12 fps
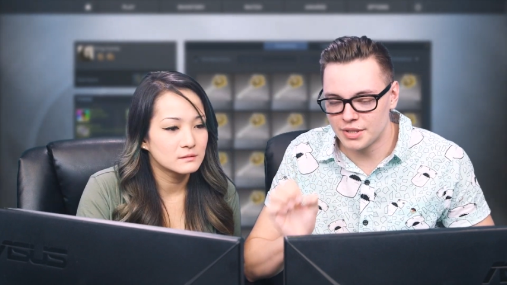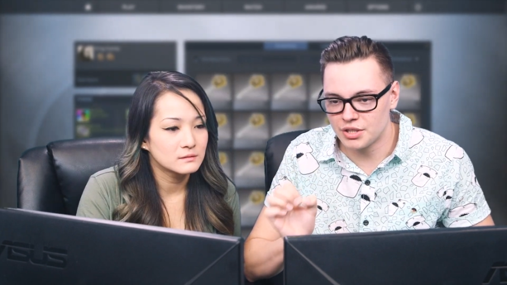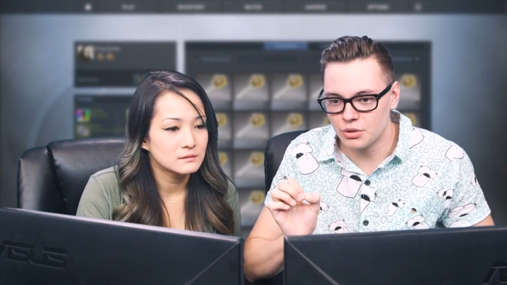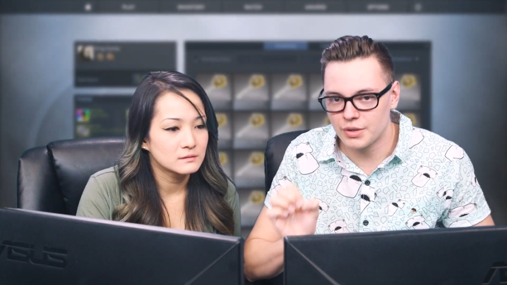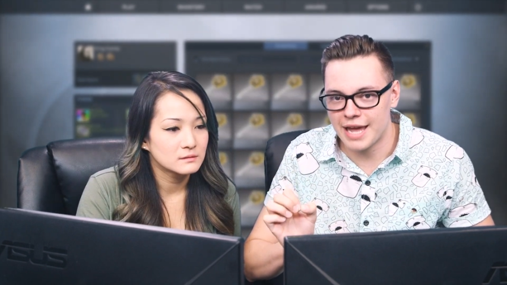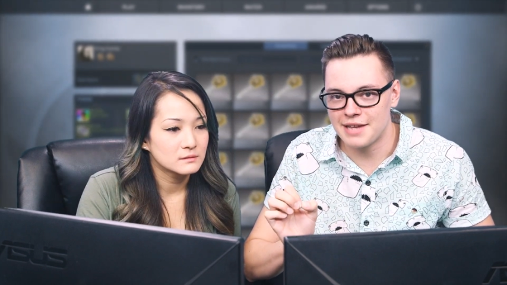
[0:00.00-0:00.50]

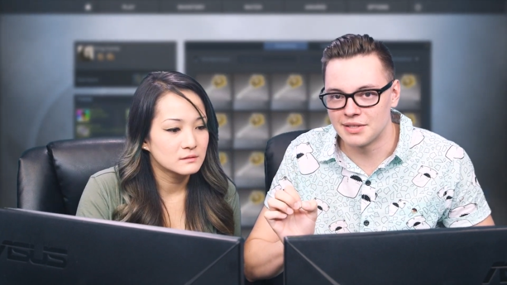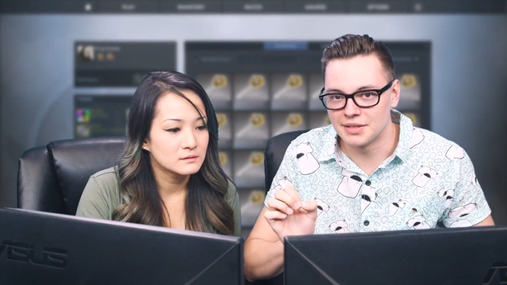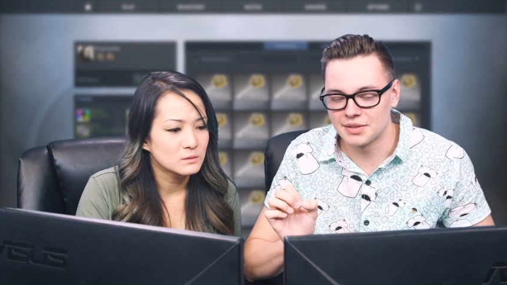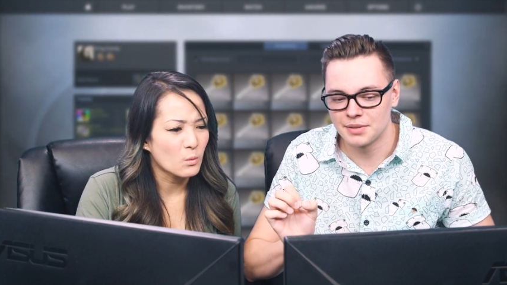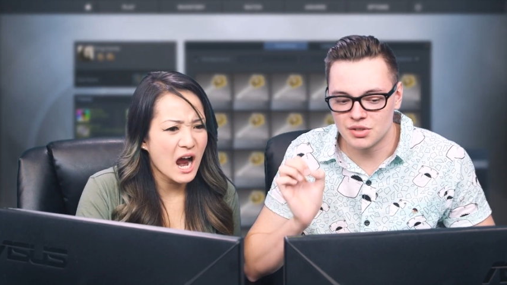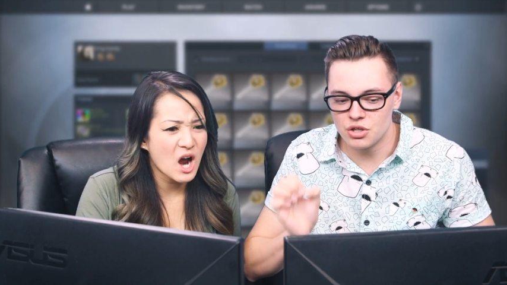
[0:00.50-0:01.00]
Speaker 1: two
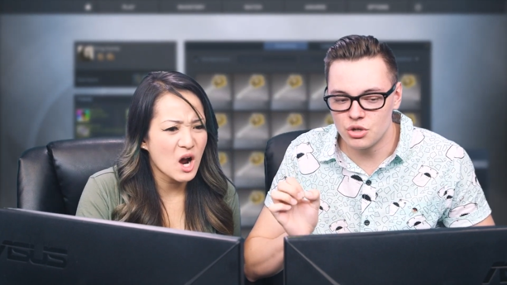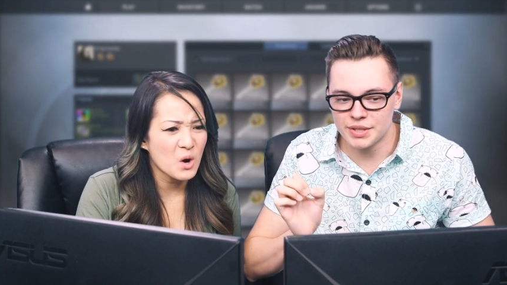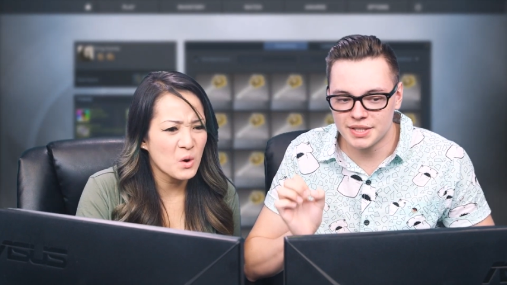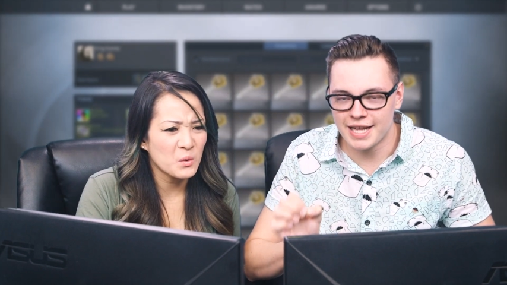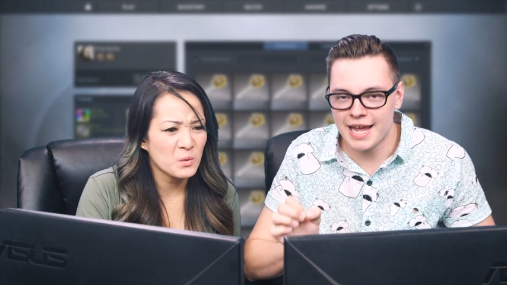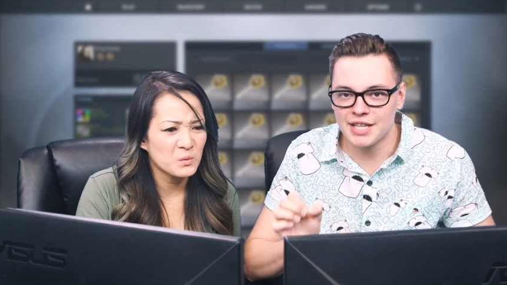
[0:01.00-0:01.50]
cases. The
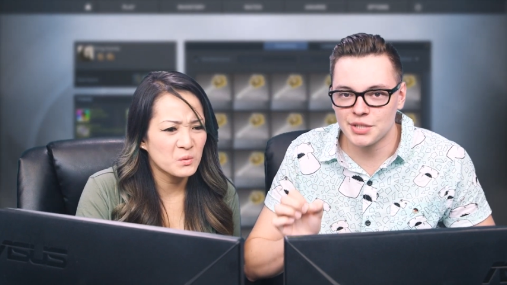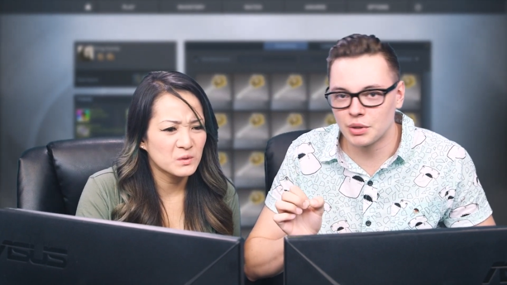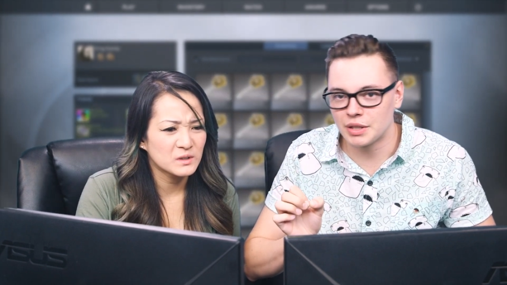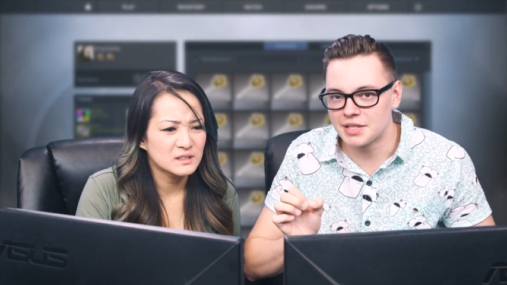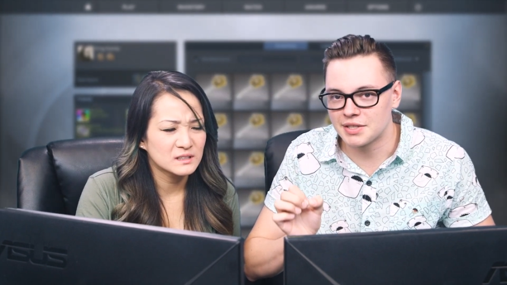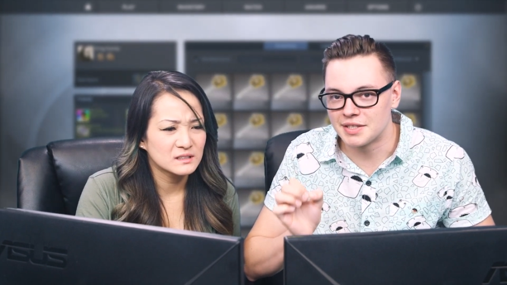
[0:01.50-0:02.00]
newest case
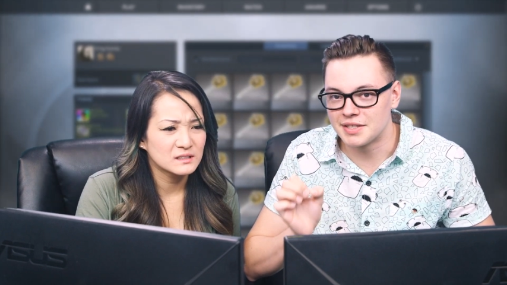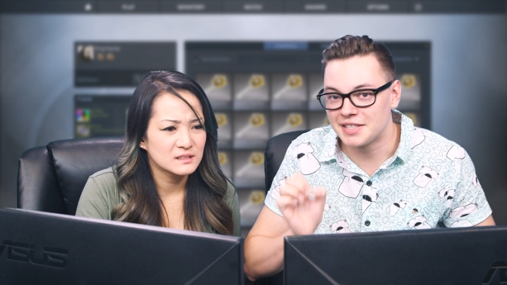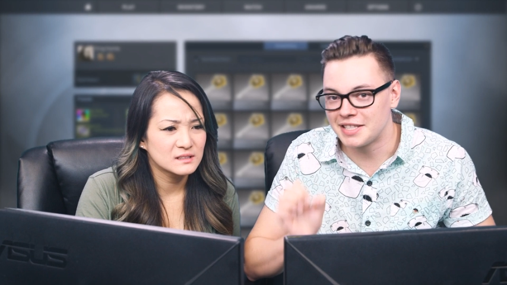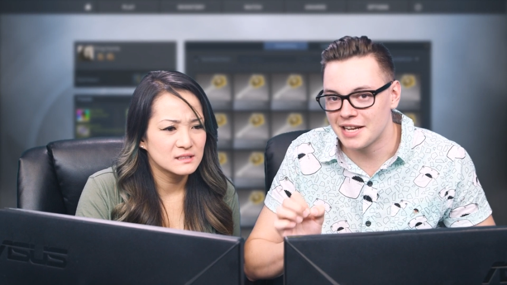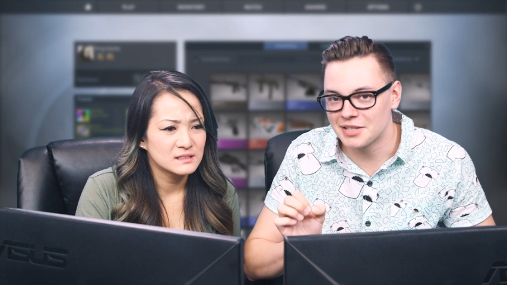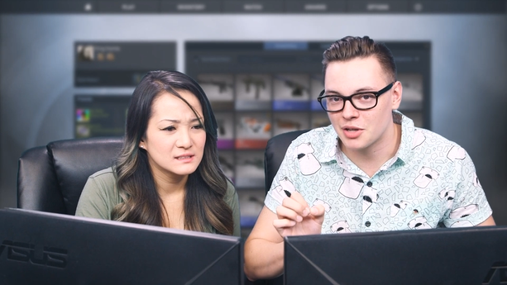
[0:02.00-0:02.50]
released in
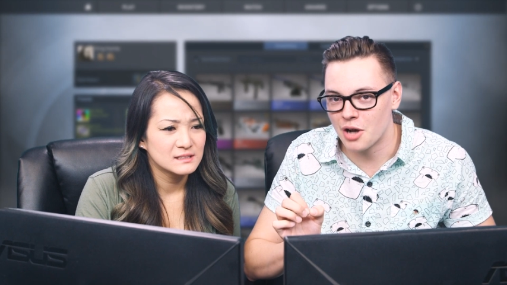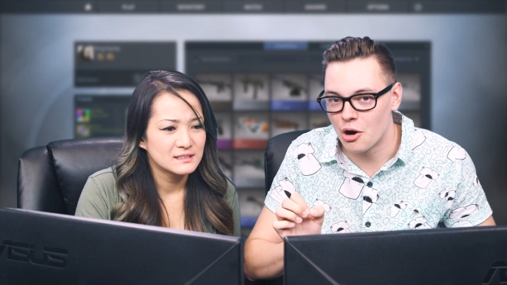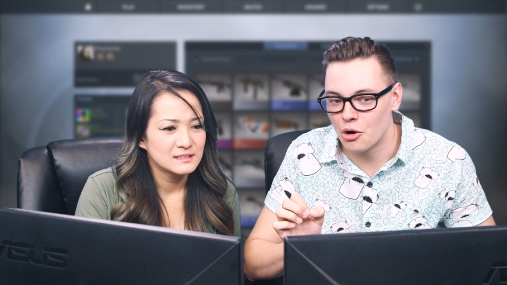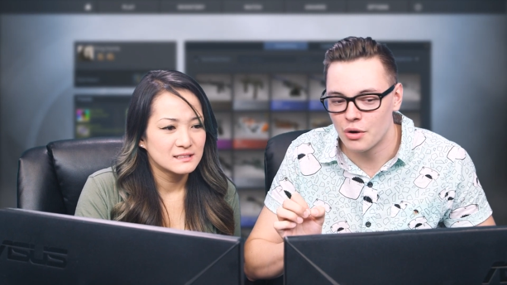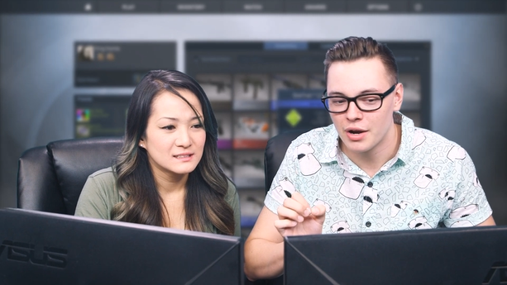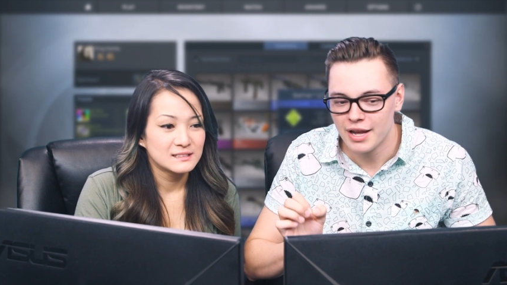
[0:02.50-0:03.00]
C S G
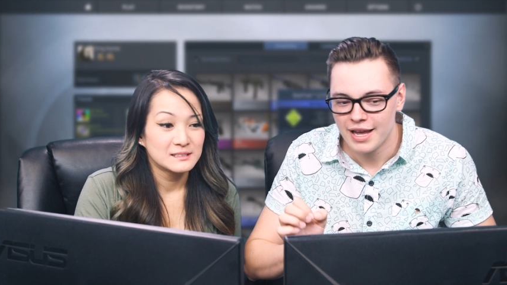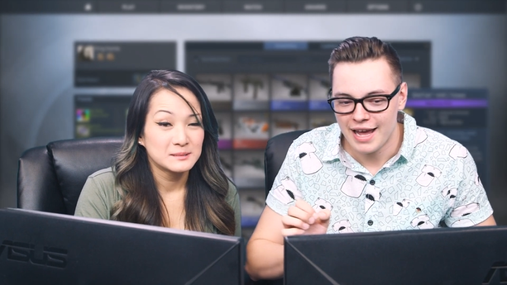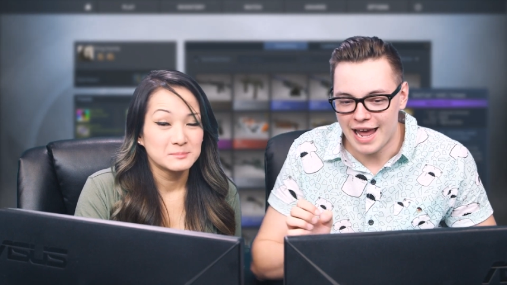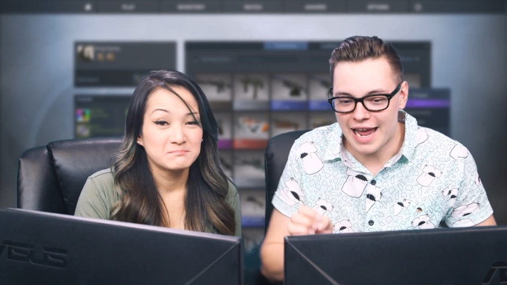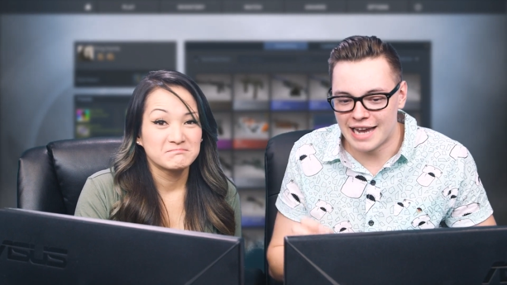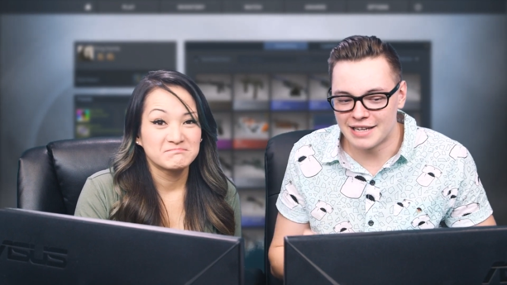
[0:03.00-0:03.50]
O,
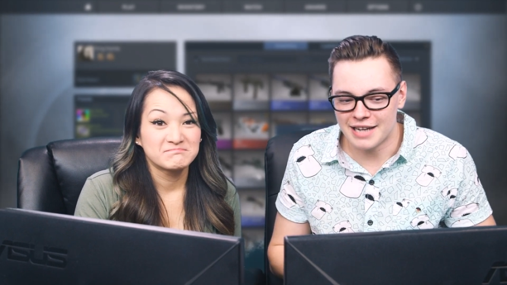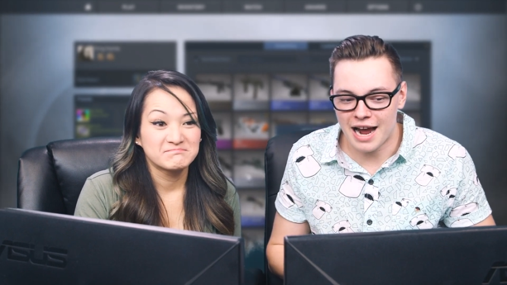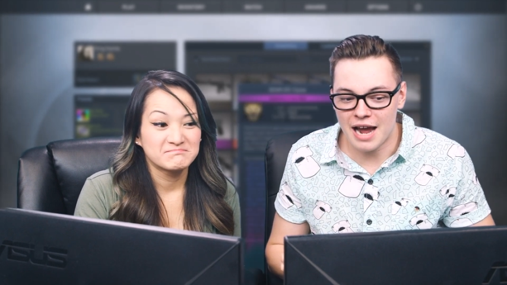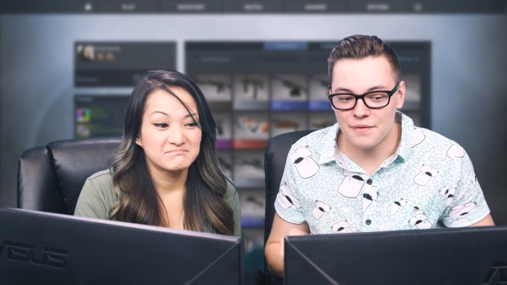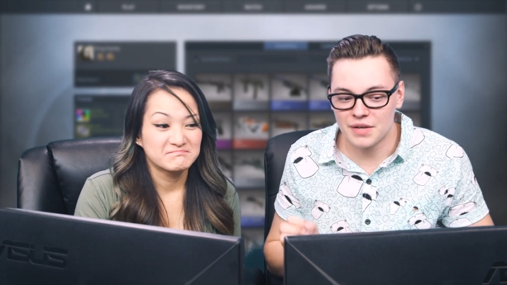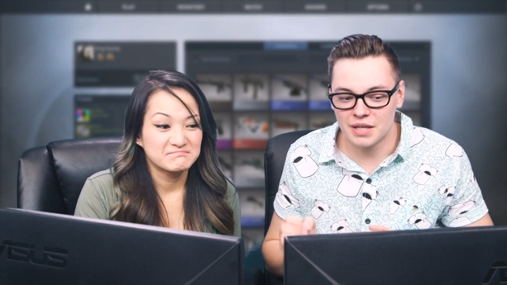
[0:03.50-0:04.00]
and
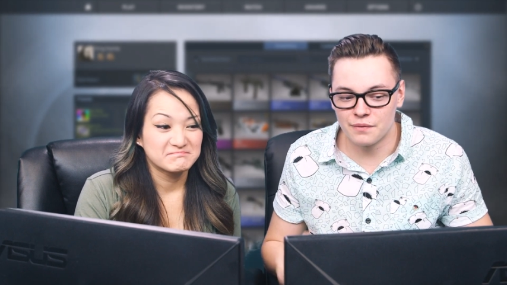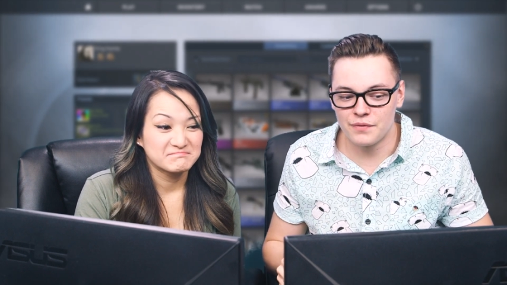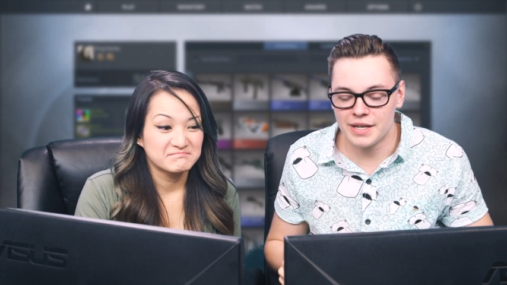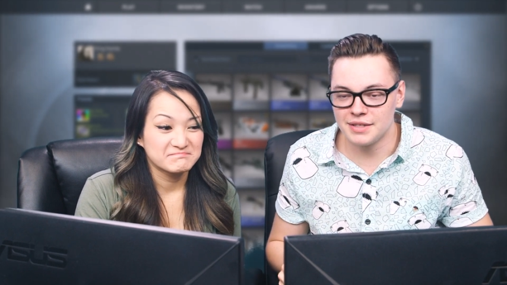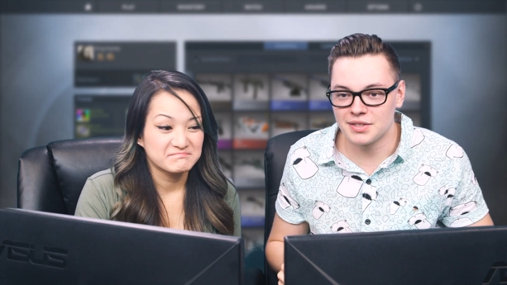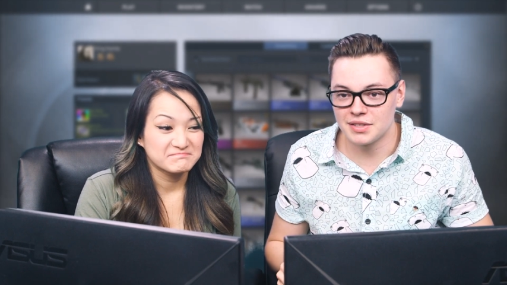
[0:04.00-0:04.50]
I've
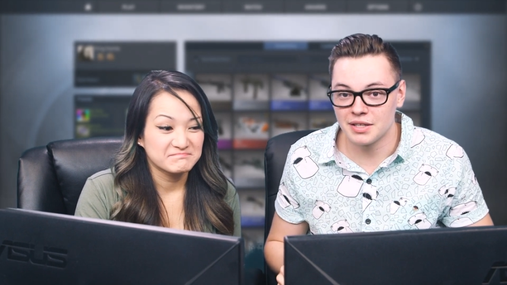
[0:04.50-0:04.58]
convinced